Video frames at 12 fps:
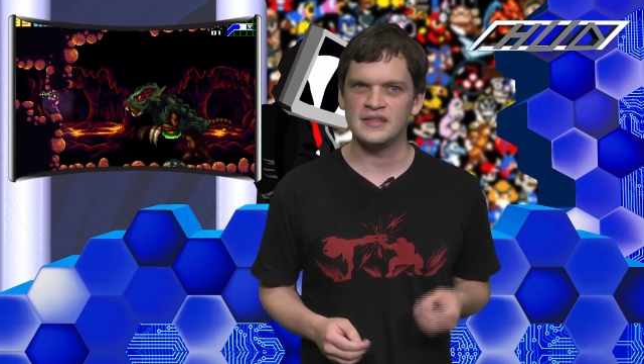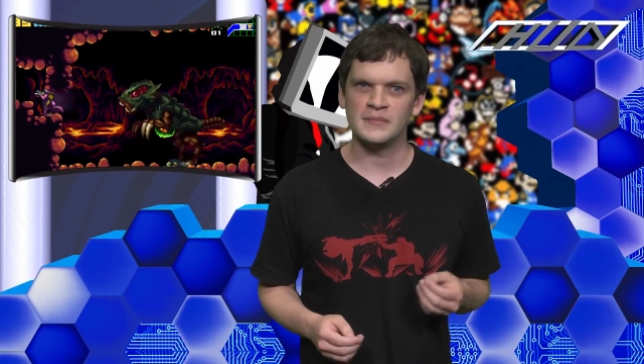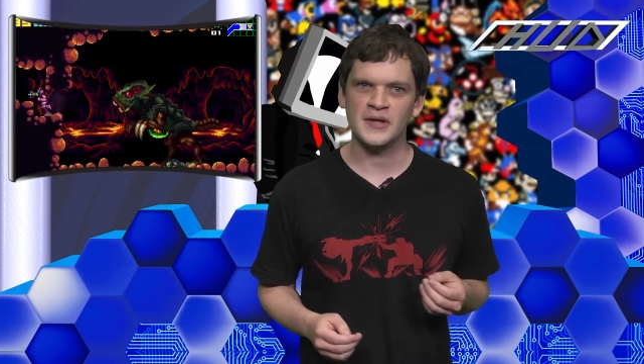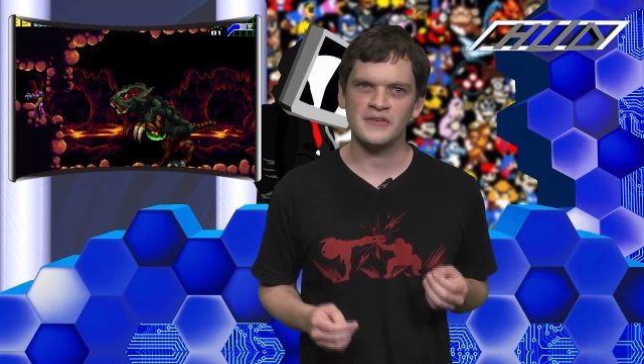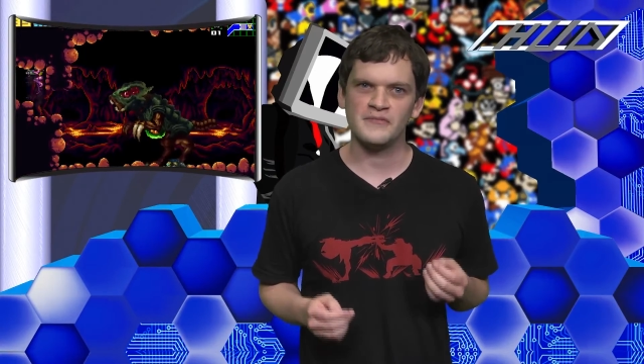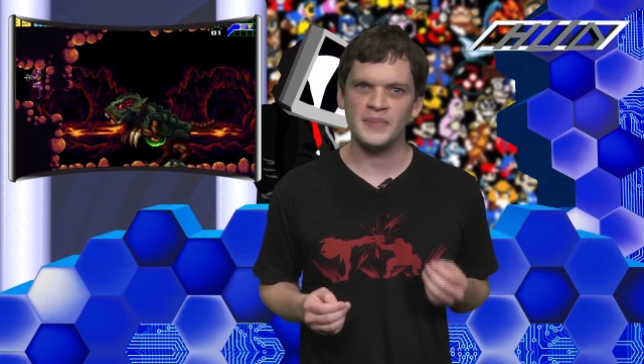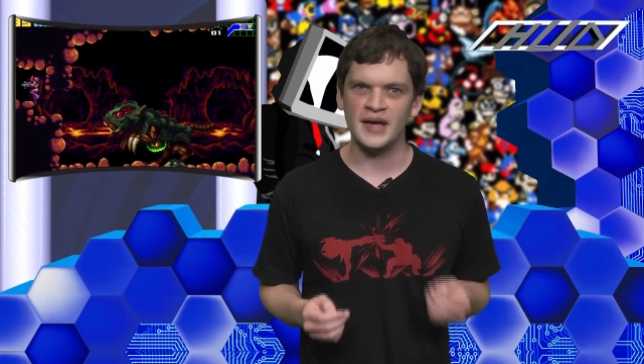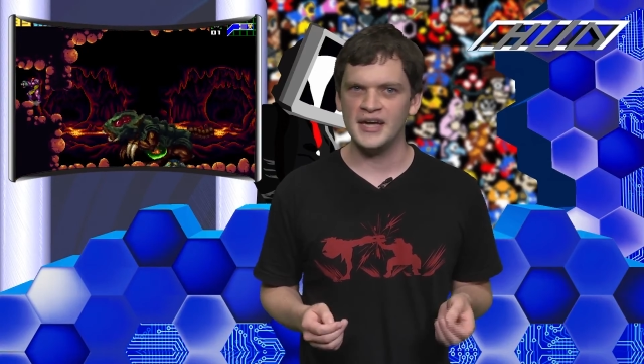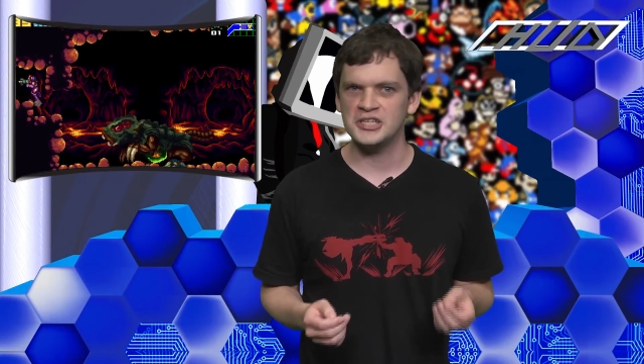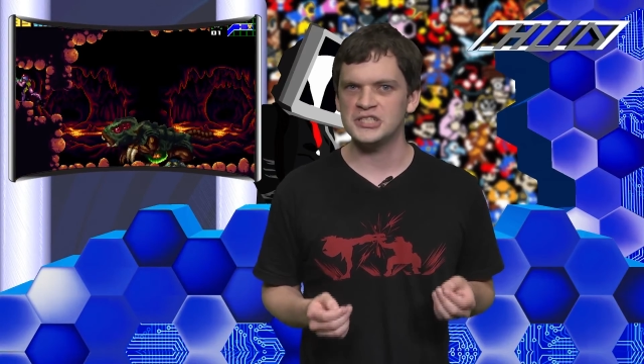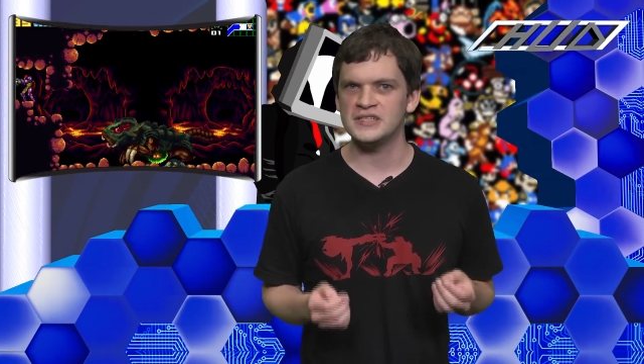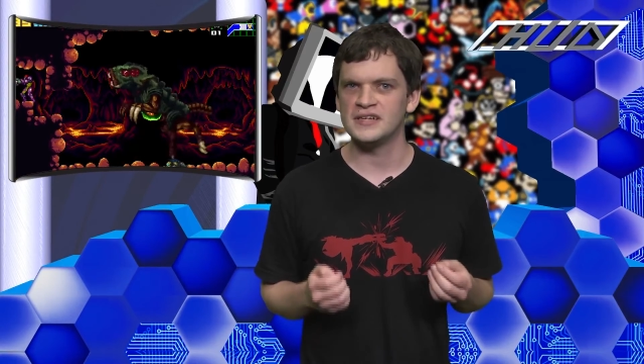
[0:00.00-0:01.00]
the amount of
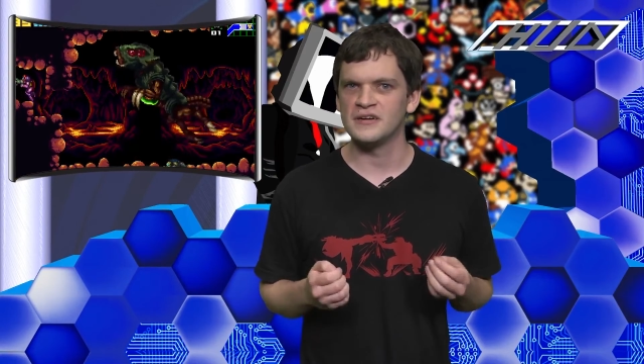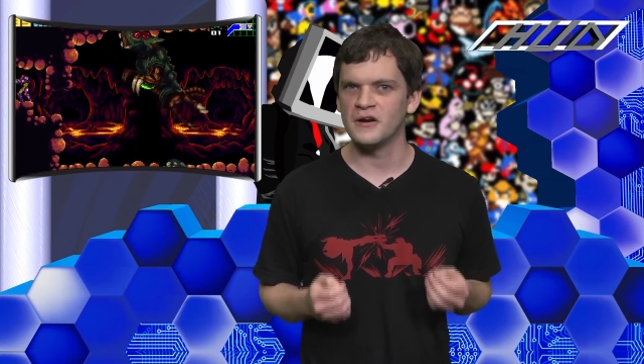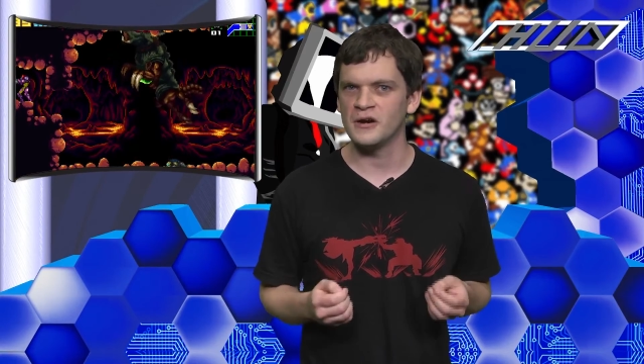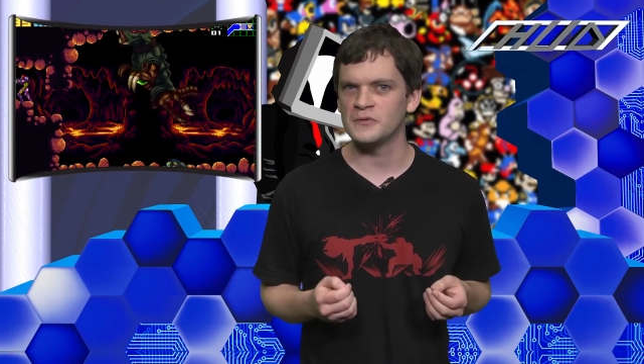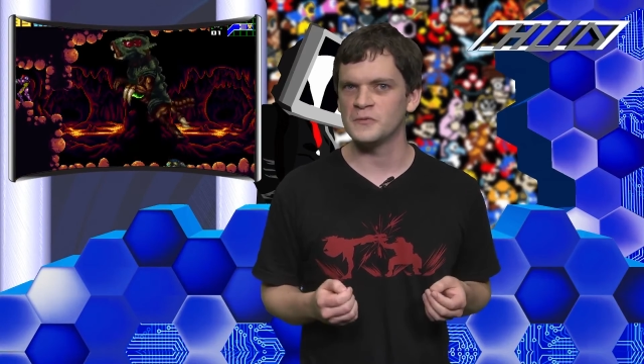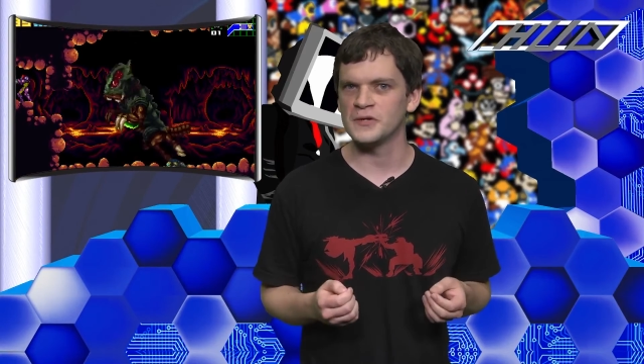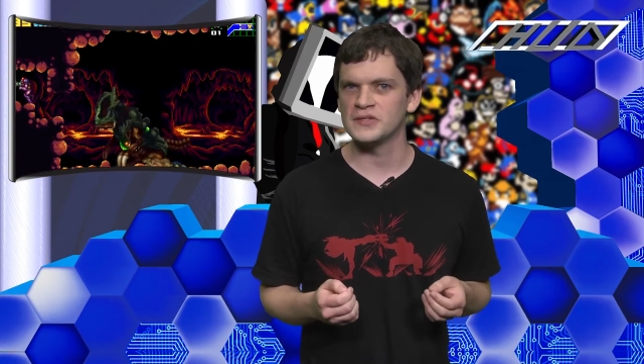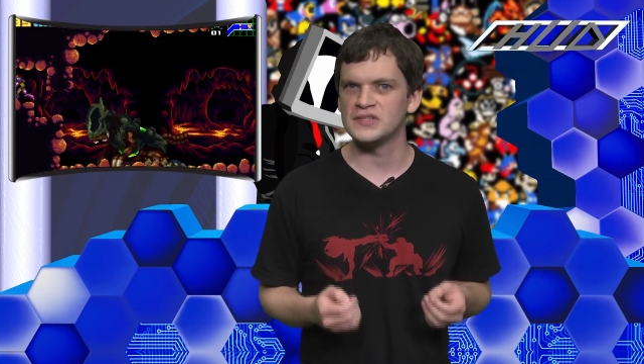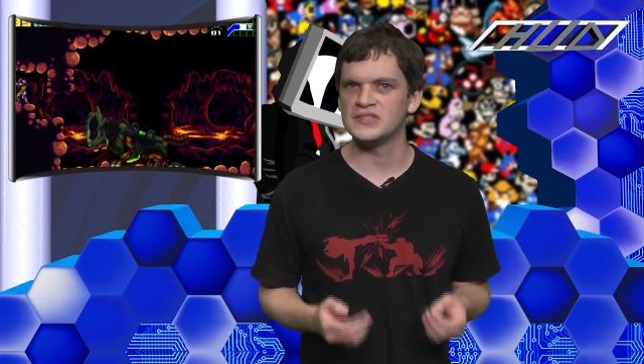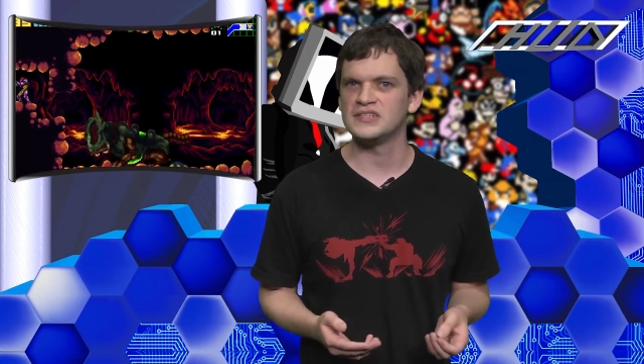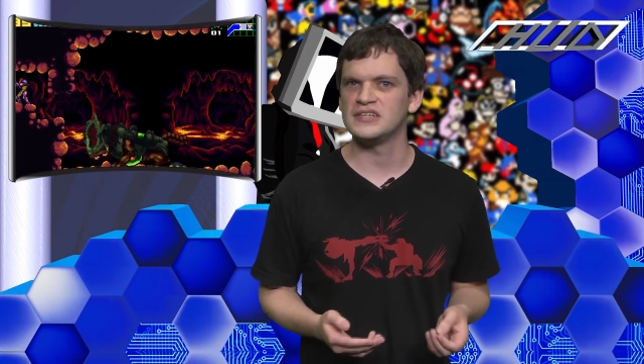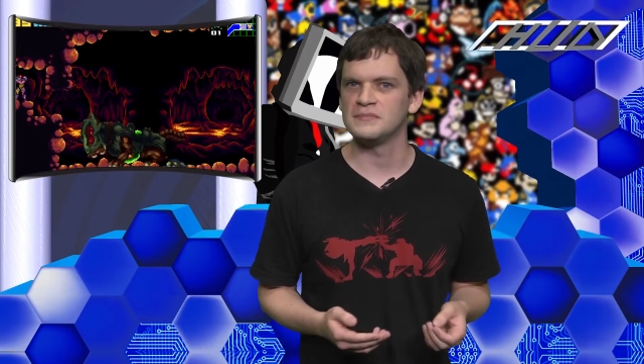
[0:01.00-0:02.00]
passion and hard work
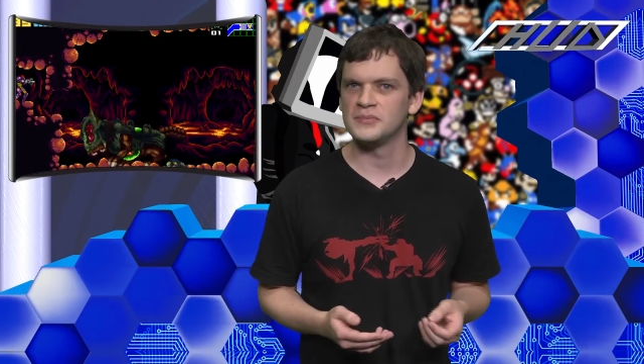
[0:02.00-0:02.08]
this team